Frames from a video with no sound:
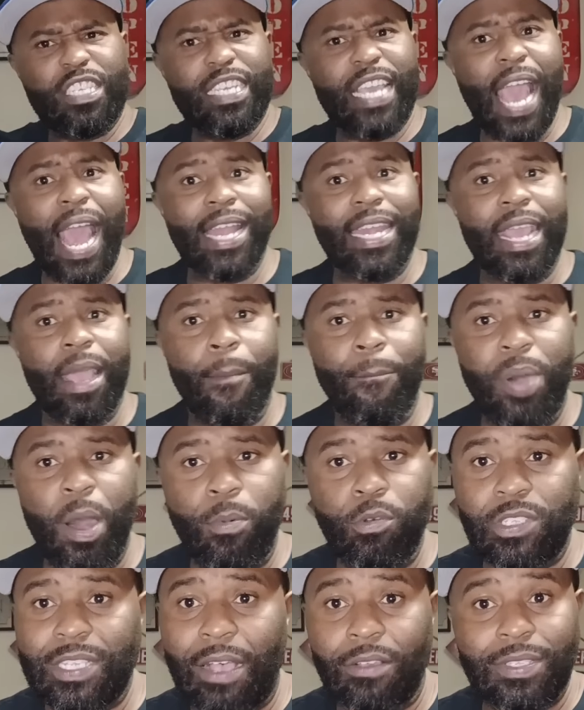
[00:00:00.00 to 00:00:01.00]
goddamn
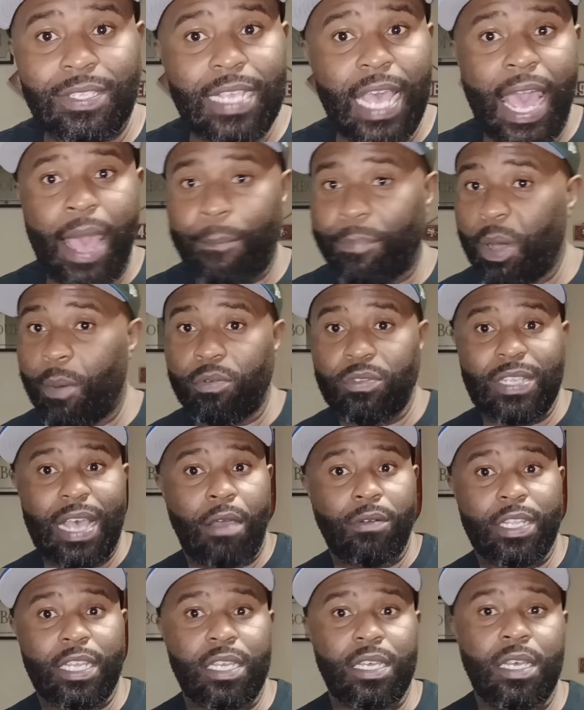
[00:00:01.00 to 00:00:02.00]
Bubbles outside. Bubbles out
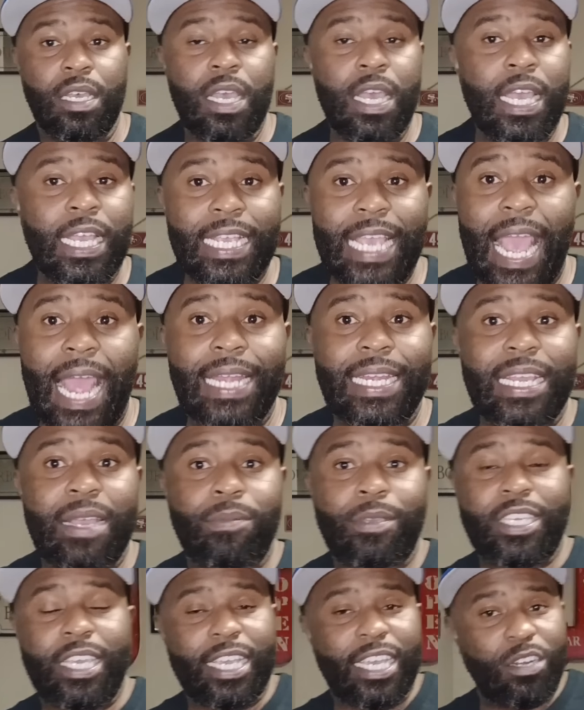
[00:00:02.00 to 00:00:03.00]
there, goddamn
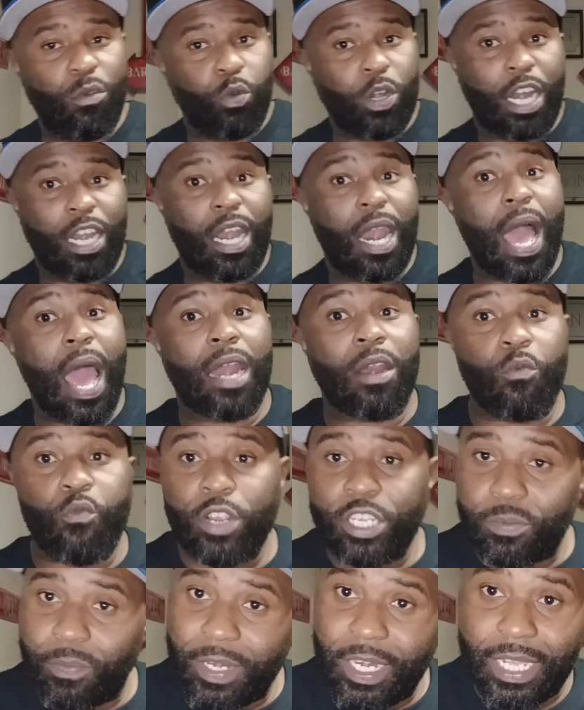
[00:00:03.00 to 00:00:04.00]
kicking it with a lot of
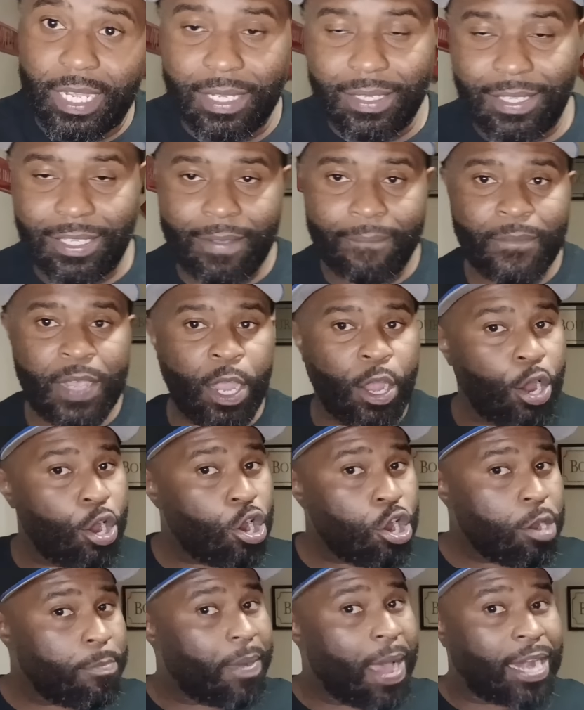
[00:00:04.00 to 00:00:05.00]
Richmond niggas.
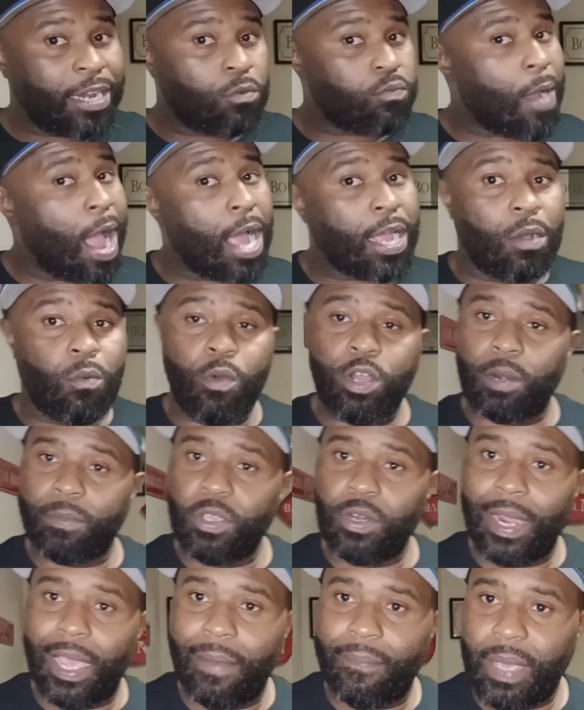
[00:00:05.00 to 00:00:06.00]
Everybody rocking with him. You
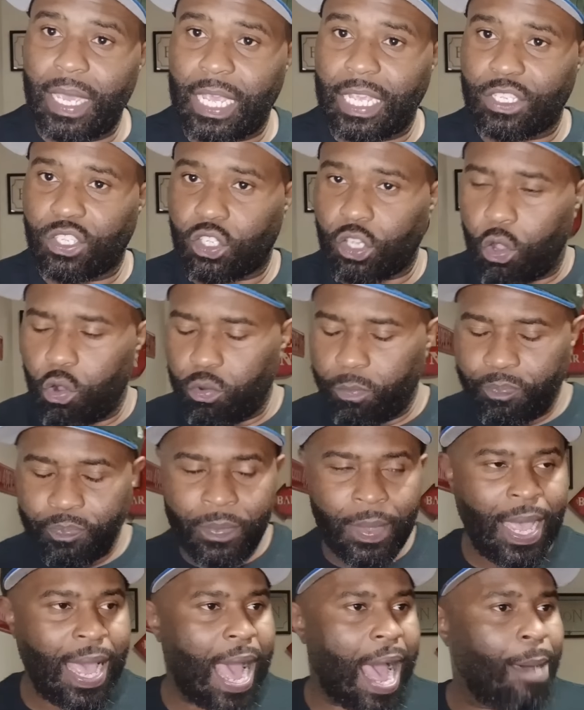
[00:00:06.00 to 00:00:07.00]
know what I mean? So
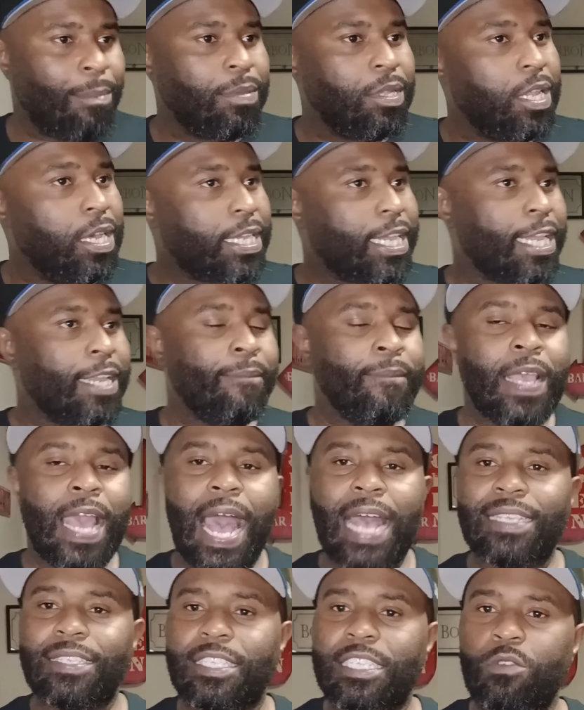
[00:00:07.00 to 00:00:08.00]
I'm looking,
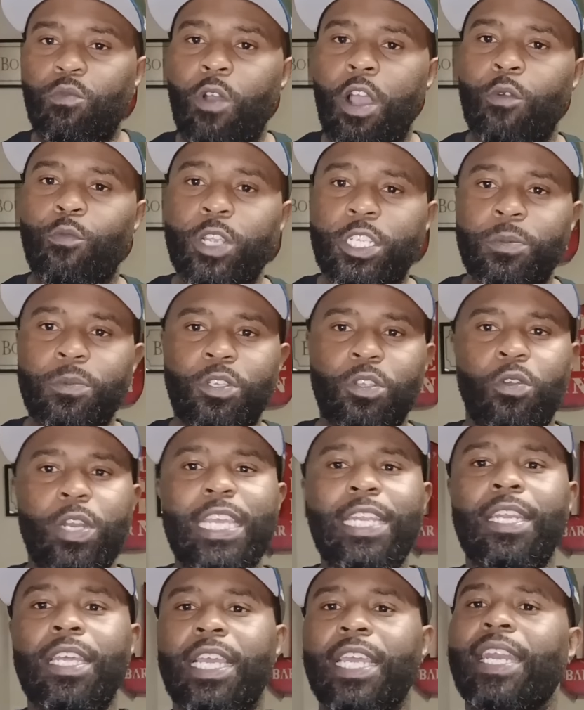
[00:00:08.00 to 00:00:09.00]
I see one Richmond dude, he
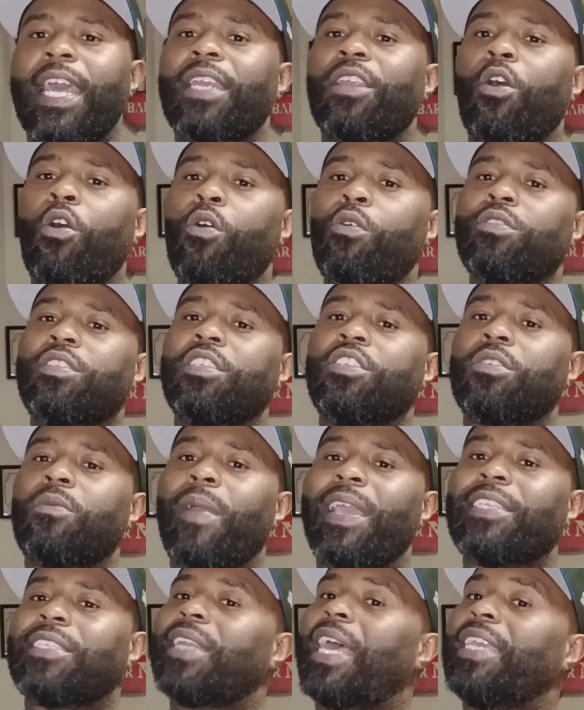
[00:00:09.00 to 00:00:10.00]
looking at the whole
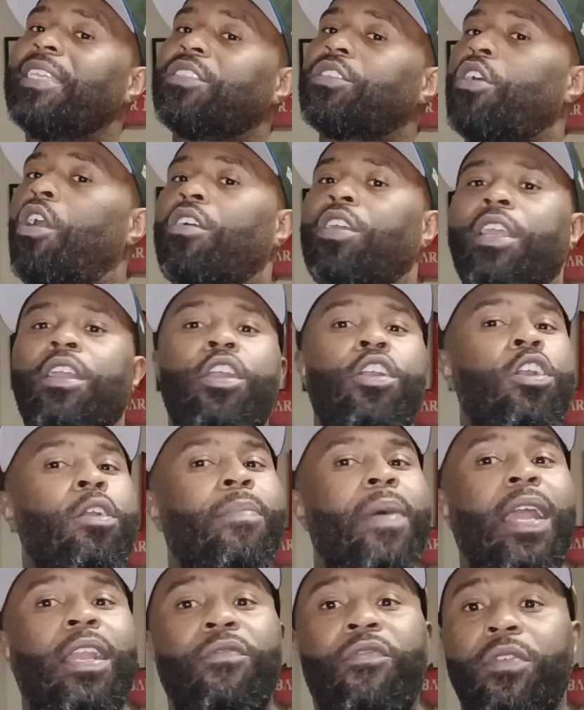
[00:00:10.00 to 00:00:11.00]
situation like he talking to
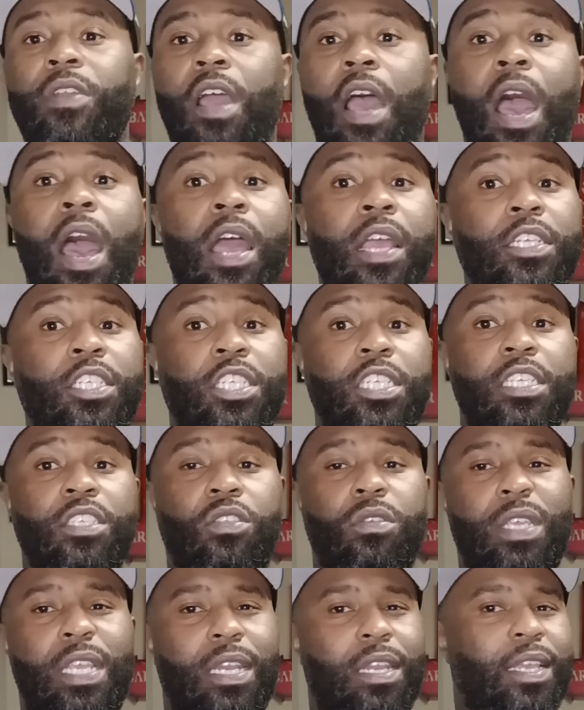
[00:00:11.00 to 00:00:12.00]
everybody from the R shit. So
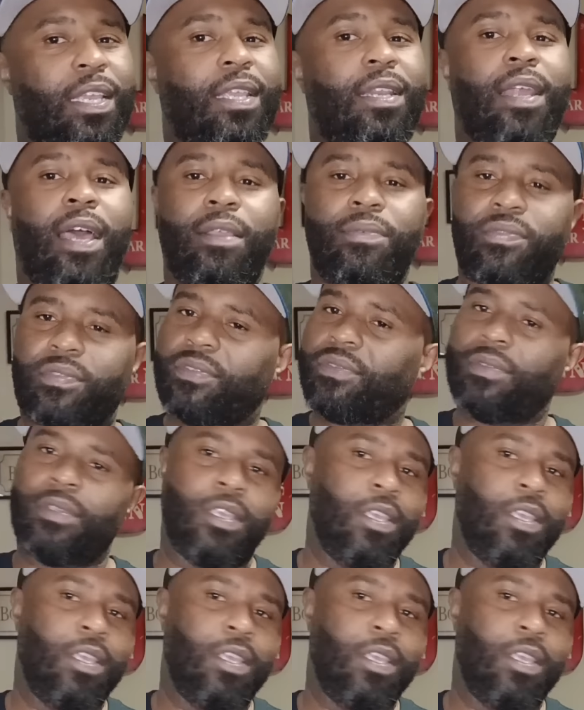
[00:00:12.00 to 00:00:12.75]
he looking, he like, shh.